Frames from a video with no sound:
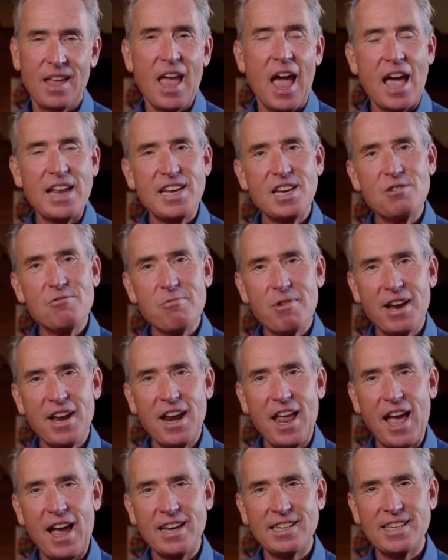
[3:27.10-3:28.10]
I didn't
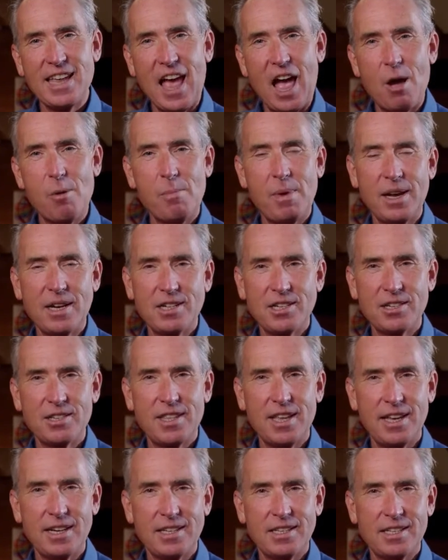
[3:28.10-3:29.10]
realize how much
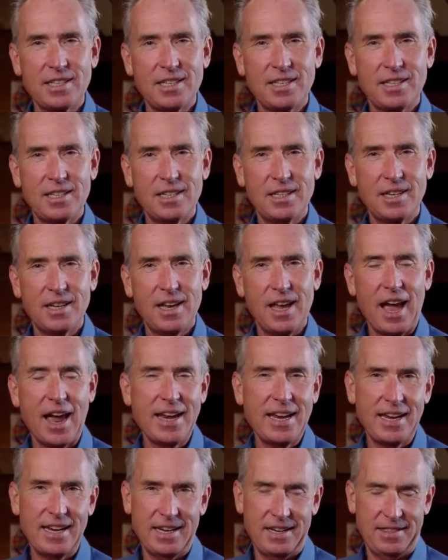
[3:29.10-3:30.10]
that I
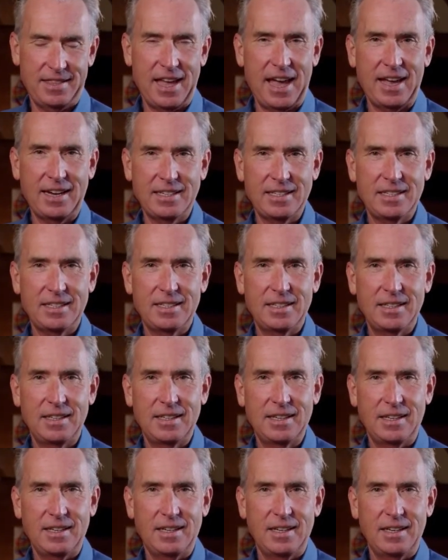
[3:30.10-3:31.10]
needed that,
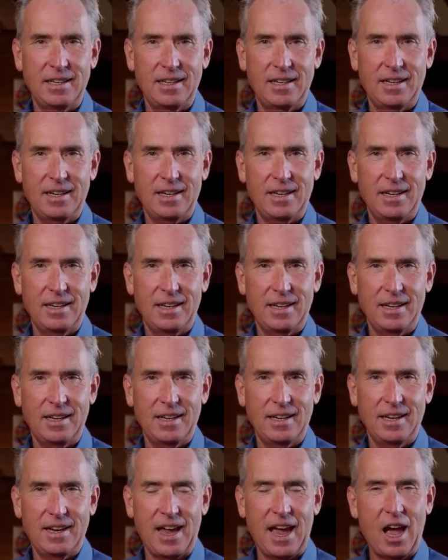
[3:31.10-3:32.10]

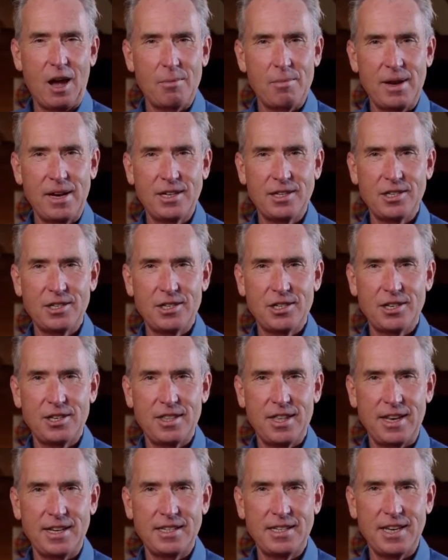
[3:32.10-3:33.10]
how much
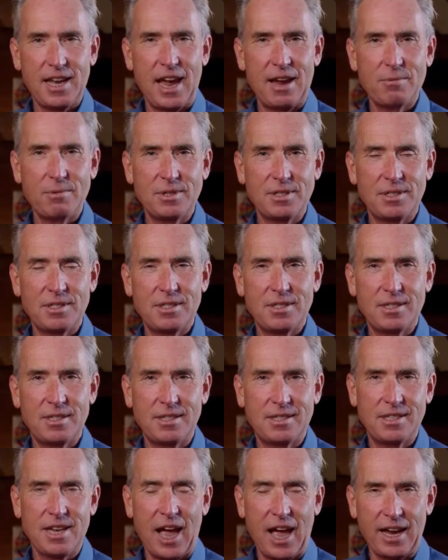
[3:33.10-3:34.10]
that I was
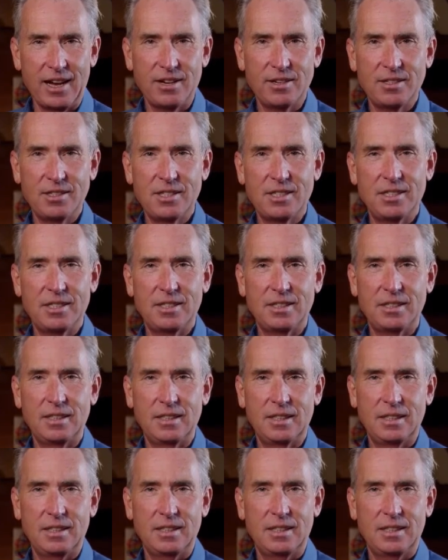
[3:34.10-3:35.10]
tired,
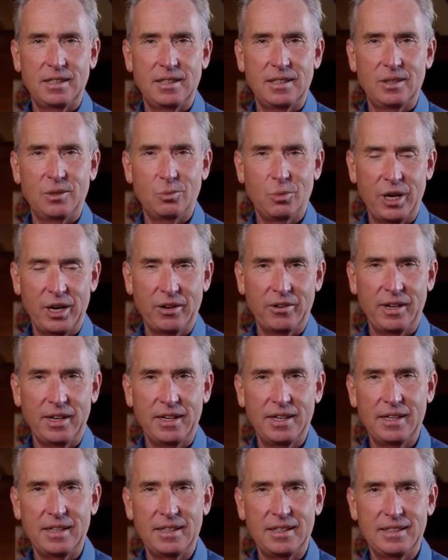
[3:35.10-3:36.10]

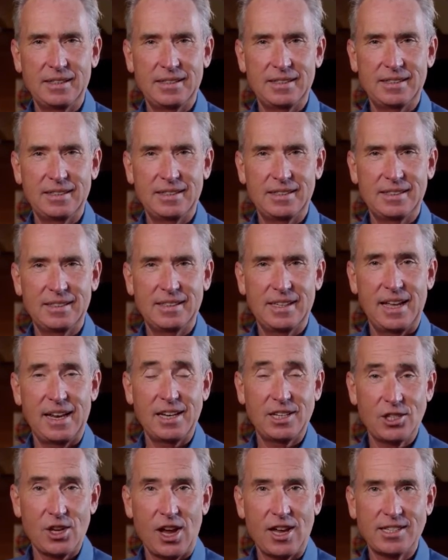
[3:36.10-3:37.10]
weary, and
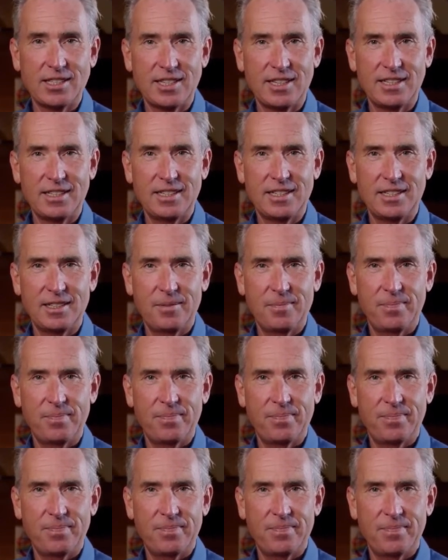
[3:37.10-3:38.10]
exhausted.
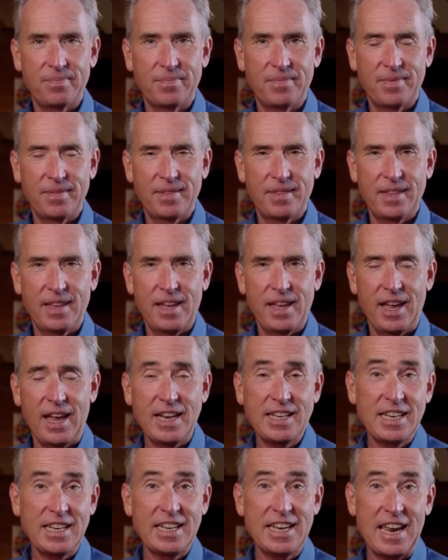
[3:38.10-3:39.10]

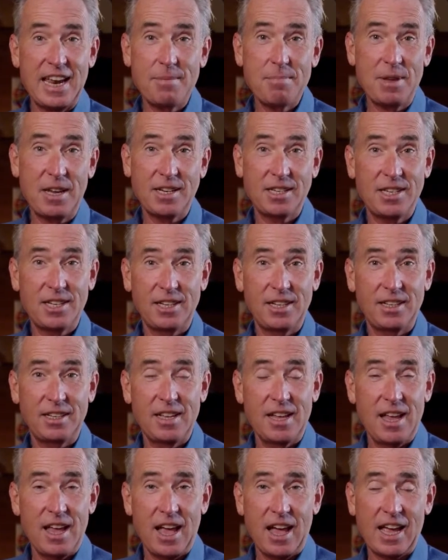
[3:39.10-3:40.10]
It didn't hit me until
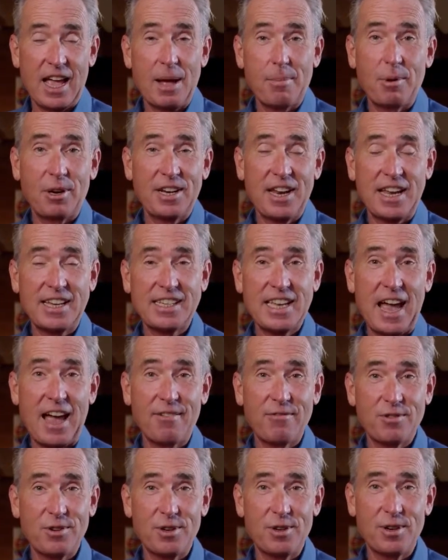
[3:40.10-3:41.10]
a couple days
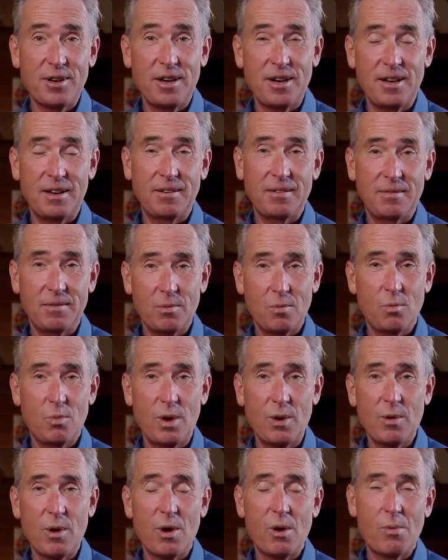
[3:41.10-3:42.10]
after
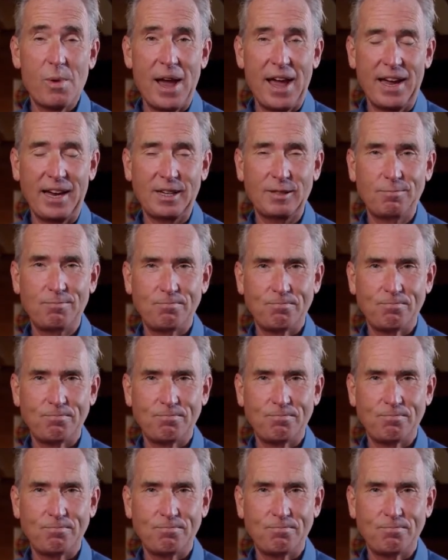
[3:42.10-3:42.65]
we were away.